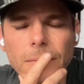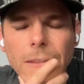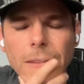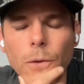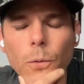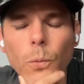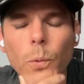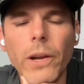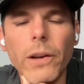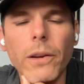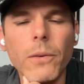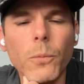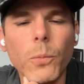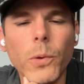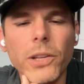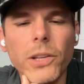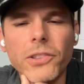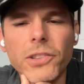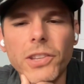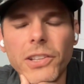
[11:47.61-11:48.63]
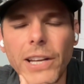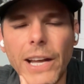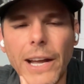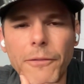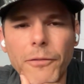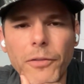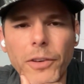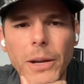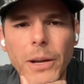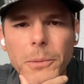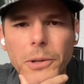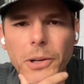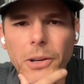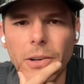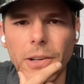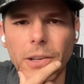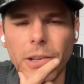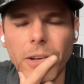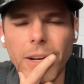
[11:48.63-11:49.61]
What's the time frame
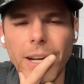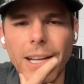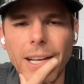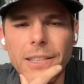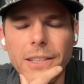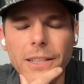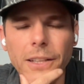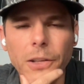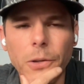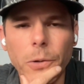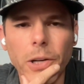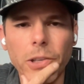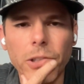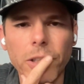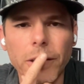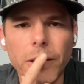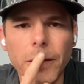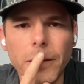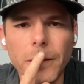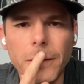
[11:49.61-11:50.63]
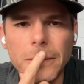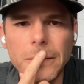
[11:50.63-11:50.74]
you're asking the question in?